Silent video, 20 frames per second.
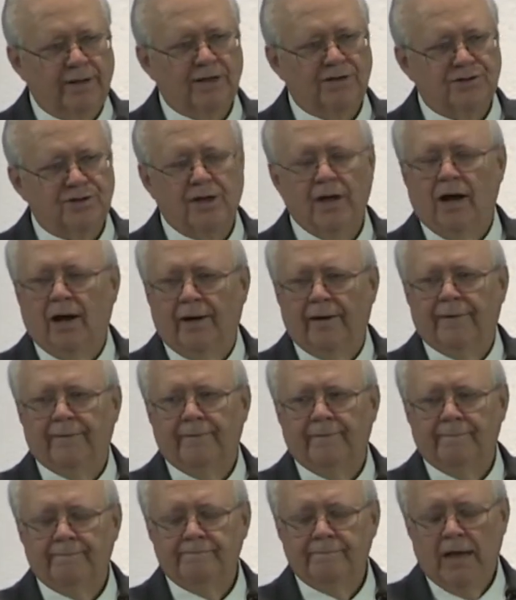against God.
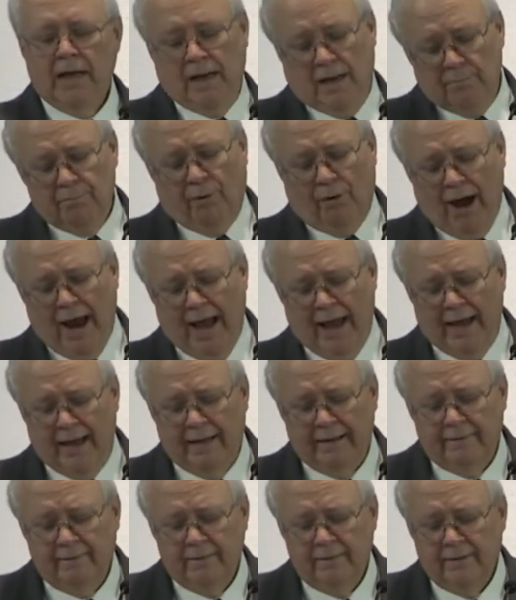Pride.